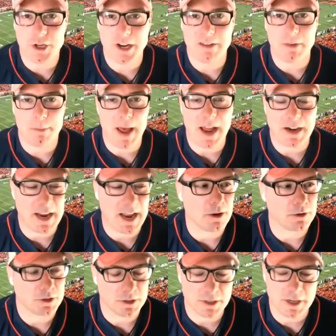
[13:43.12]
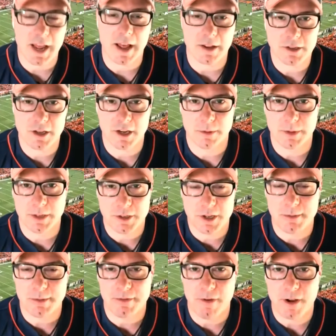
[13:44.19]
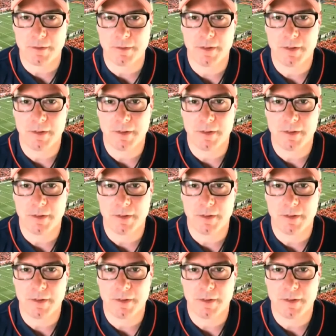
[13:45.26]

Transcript: a packed house. Yeah, it's gonna be fun.